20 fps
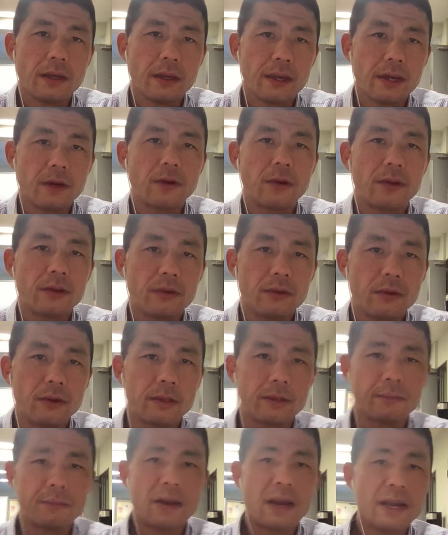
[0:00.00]
Hey, how are you
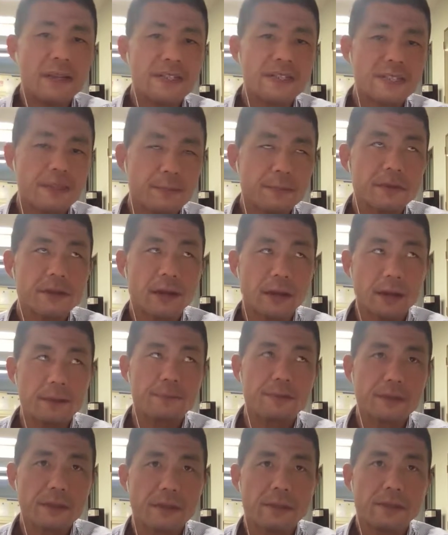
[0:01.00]
doing? I
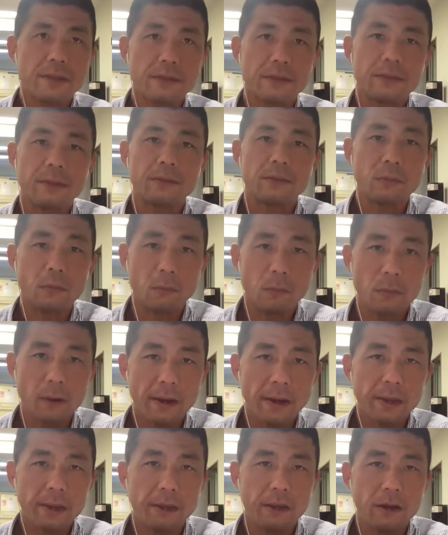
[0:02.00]
sometimes think that the
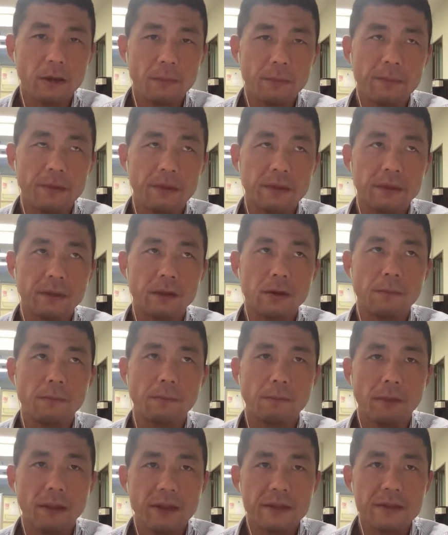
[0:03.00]
way of thinking of
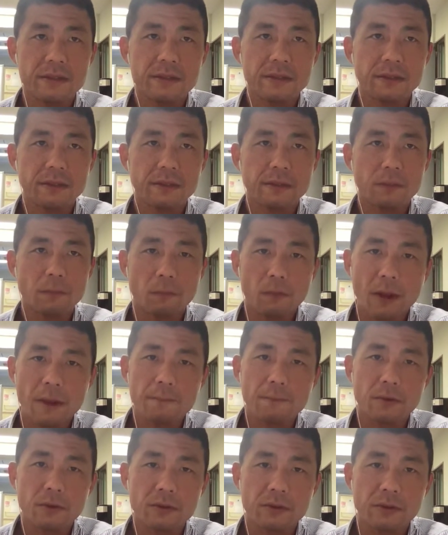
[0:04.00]
placing the
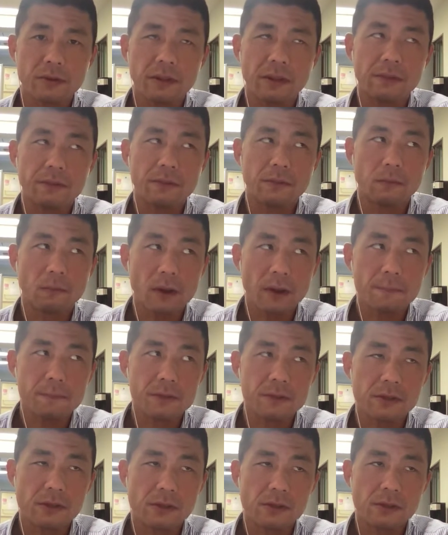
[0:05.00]
right person in the right
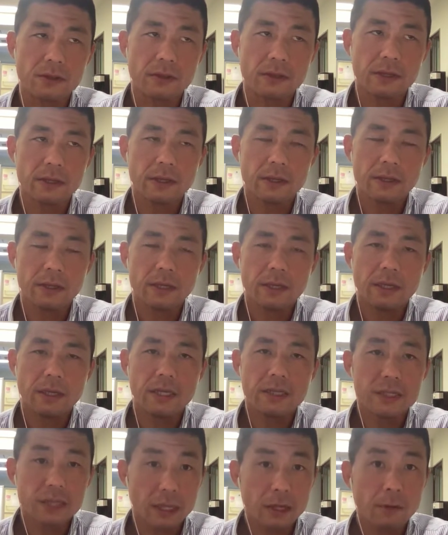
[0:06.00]
position
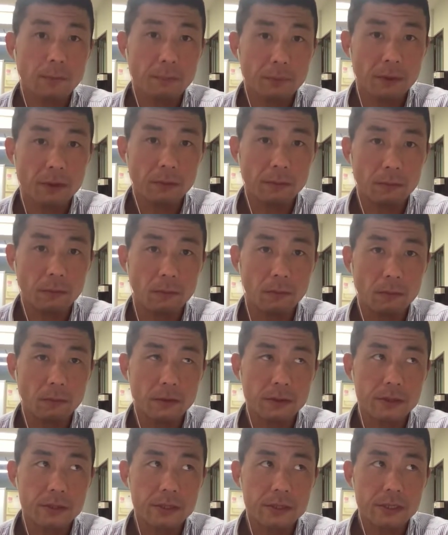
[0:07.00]
is incompatible
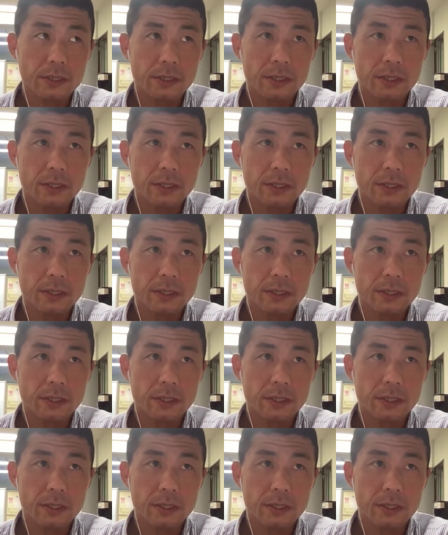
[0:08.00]
with